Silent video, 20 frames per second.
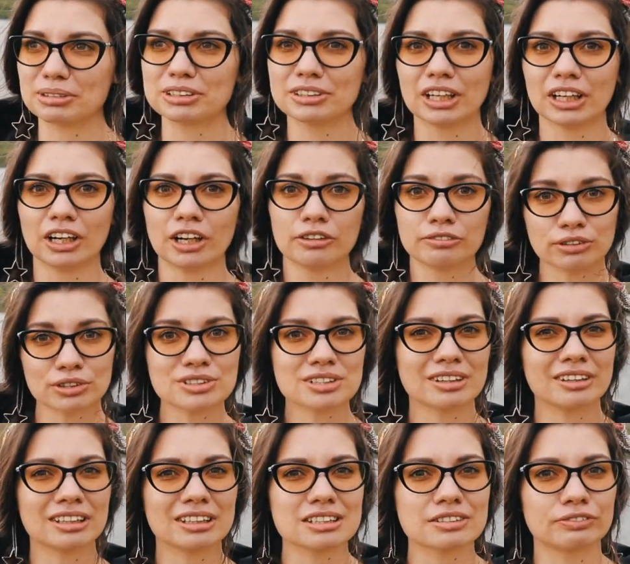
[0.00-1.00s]
But
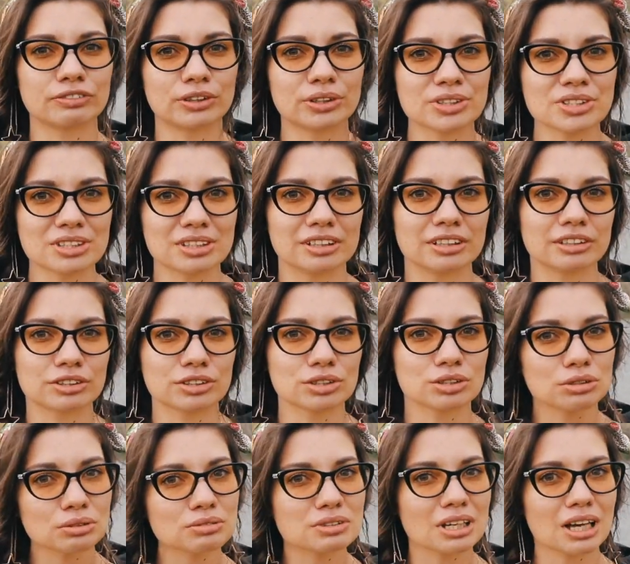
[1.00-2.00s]
first things first, there are
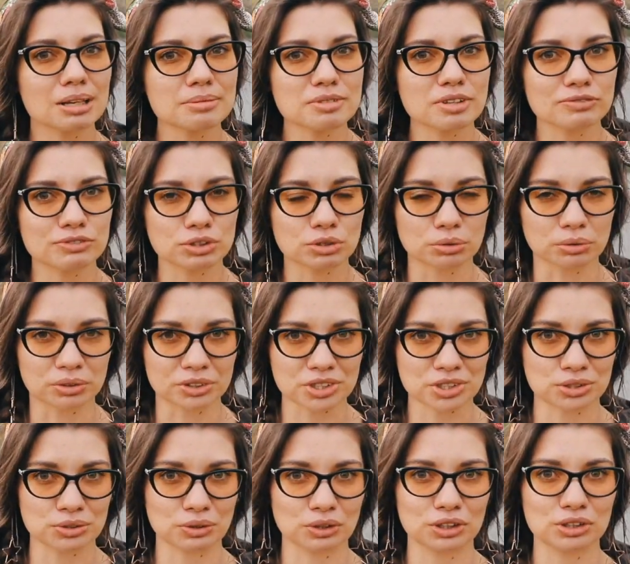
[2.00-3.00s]
two types of
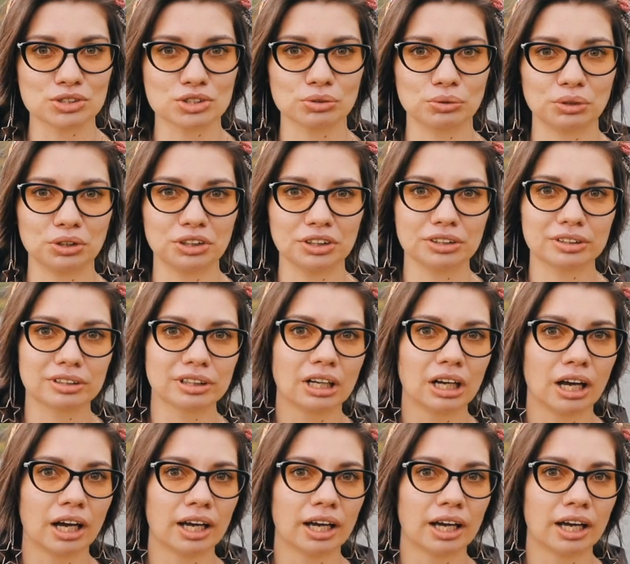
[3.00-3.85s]
tours you can do here.